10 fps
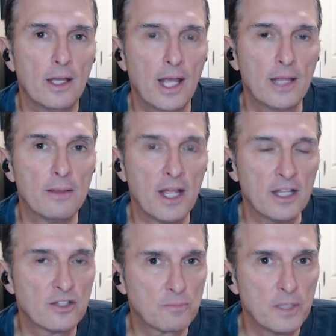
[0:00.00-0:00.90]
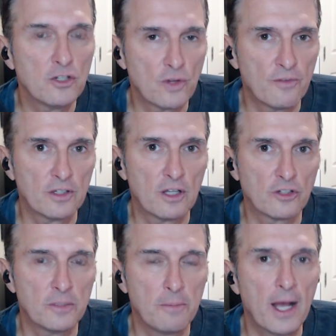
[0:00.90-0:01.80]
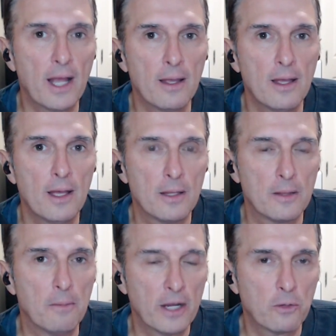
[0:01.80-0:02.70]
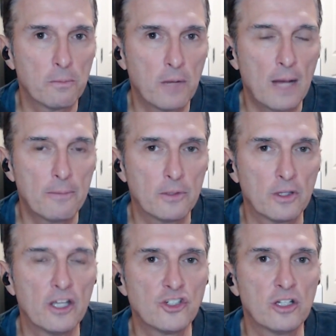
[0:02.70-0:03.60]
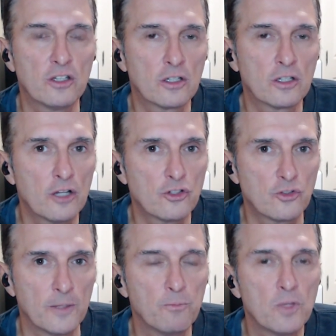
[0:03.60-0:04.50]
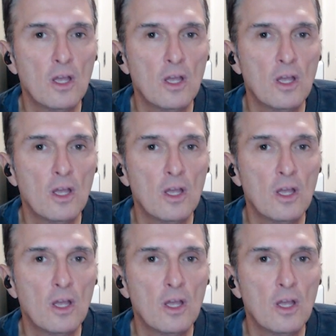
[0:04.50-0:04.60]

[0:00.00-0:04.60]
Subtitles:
And it's being driven largely by the migrant population in the country.